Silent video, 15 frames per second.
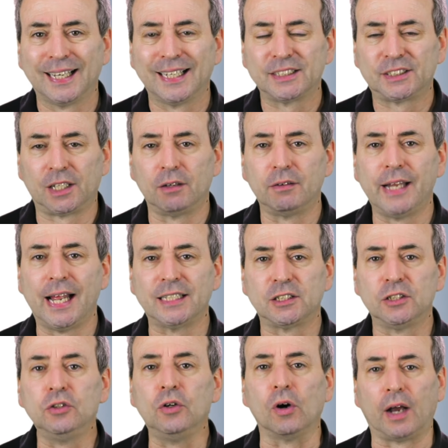So let's
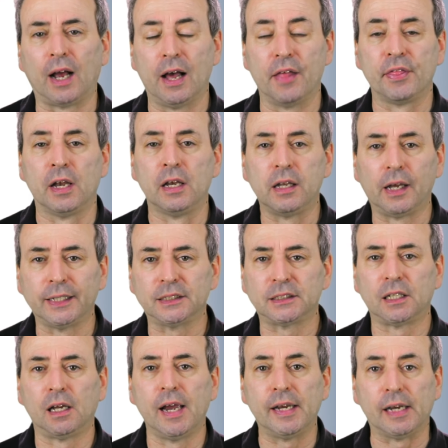look at the light
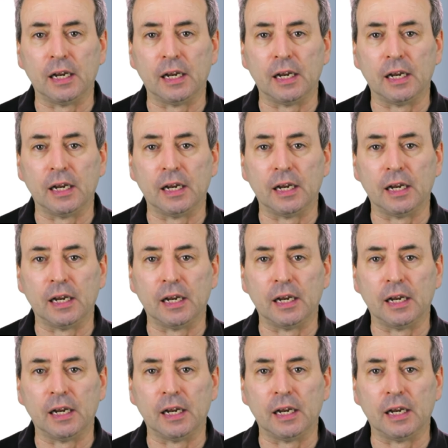side